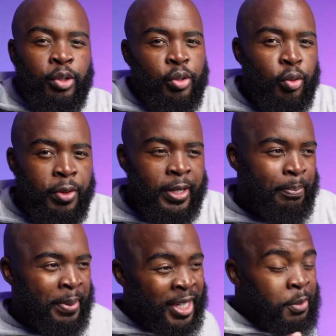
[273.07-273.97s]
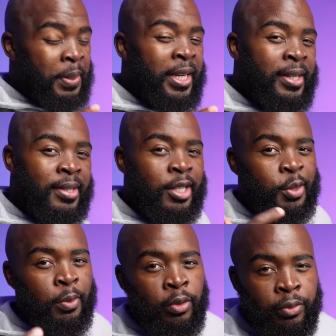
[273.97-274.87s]
you should know that big speakers in a
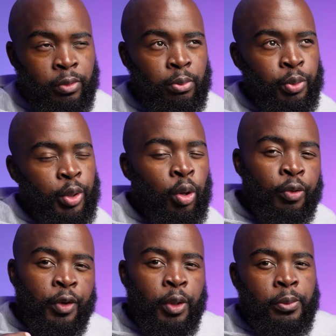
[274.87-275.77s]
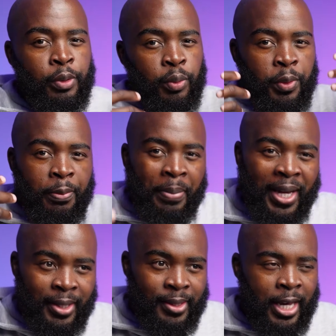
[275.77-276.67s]
small room would overwhelm you with
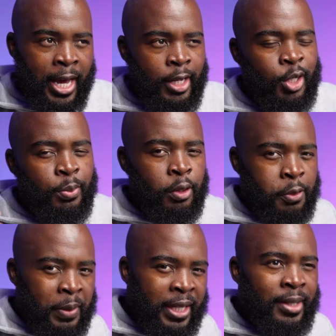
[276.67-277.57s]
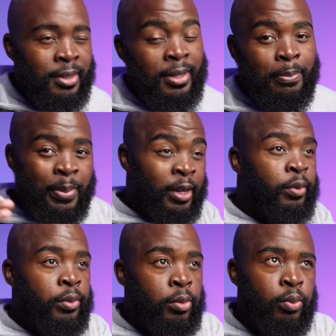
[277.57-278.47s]
bass, and small speakers in a big
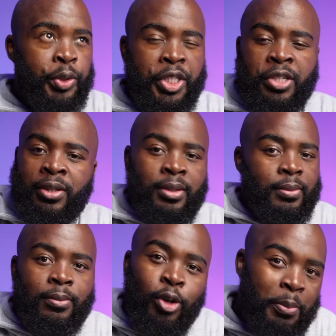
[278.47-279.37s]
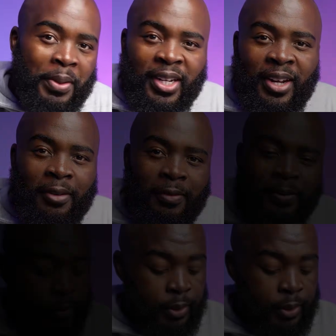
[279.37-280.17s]
room would just not be enough.